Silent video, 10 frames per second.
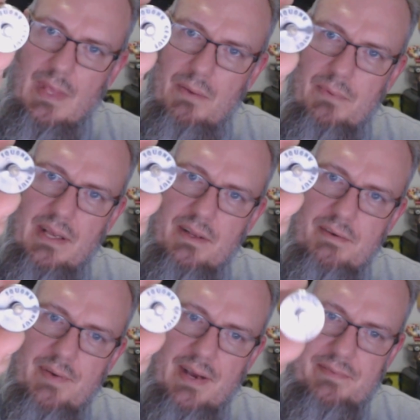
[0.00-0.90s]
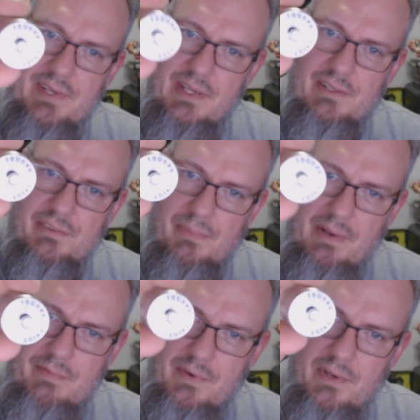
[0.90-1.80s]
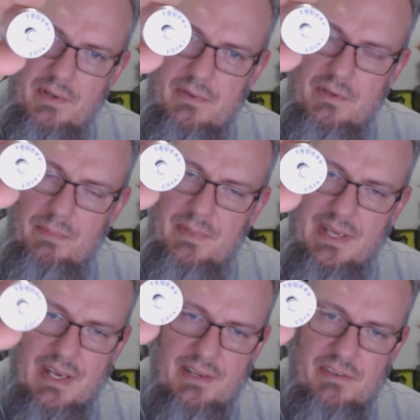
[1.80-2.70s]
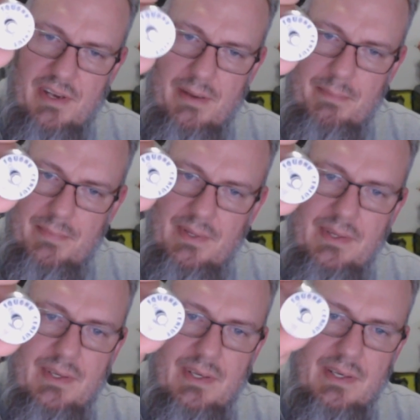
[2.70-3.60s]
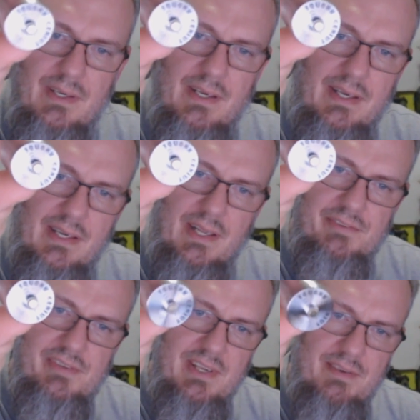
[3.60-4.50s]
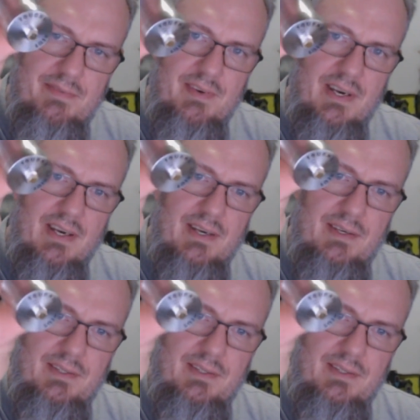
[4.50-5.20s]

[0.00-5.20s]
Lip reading: regular 510. Let's wait for YouTube to catch up, and I'll see if yeah.